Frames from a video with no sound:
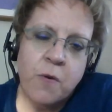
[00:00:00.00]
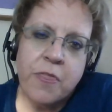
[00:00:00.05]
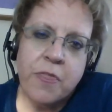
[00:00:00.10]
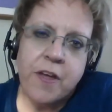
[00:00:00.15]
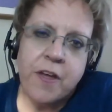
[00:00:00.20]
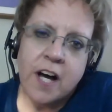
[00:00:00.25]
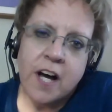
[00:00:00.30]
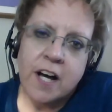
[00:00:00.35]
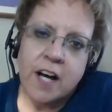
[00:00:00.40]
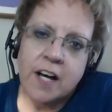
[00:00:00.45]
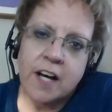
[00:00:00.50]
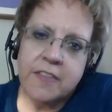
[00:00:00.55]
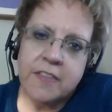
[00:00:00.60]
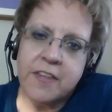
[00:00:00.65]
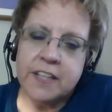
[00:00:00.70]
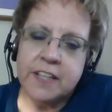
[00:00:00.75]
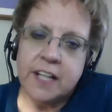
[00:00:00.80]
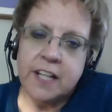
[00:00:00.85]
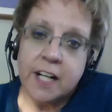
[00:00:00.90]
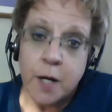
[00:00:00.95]
the
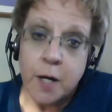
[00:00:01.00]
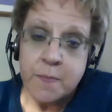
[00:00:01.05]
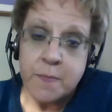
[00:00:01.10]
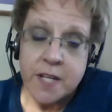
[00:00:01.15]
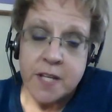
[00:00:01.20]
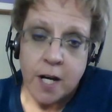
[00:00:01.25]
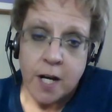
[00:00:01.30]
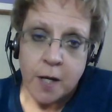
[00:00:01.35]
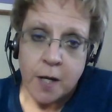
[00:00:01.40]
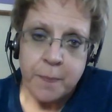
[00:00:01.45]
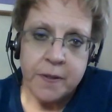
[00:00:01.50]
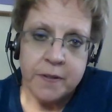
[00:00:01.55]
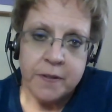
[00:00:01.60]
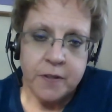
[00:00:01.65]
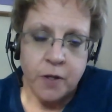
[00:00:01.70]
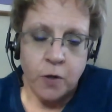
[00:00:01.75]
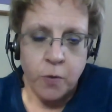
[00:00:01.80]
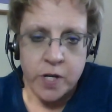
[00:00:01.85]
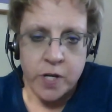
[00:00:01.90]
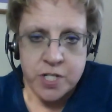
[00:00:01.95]
thing that comes up,
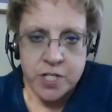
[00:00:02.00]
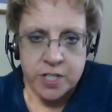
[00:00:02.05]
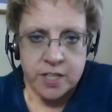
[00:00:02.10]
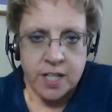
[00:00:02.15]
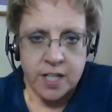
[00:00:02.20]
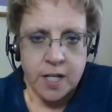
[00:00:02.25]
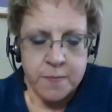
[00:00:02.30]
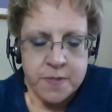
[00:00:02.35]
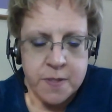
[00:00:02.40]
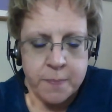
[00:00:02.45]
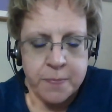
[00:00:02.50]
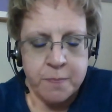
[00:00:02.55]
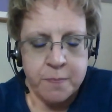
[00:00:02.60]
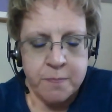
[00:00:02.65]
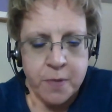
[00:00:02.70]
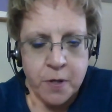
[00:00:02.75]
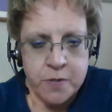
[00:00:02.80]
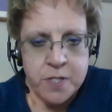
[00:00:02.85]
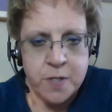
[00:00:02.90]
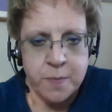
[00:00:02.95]
the question that comes up the
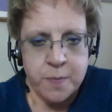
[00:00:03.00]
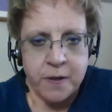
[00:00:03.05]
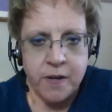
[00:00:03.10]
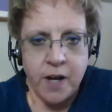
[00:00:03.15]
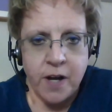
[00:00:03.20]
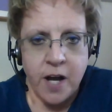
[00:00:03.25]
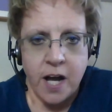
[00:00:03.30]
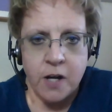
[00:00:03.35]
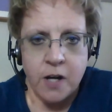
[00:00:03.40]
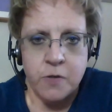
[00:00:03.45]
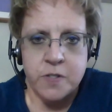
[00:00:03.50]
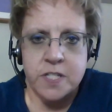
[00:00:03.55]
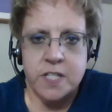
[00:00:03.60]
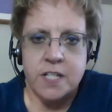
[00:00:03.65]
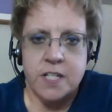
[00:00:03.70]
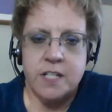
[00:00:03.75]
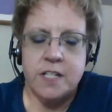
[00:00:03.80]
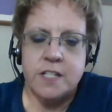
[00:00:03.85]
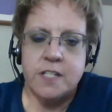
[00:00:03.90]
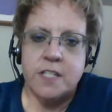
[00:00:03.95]
most about Houzz
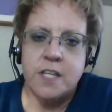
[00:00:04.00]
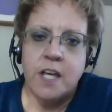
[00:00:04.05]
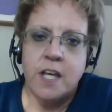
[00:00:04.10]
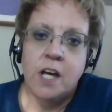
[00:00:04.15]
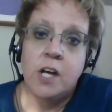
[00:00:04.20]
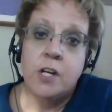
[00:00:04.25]
is,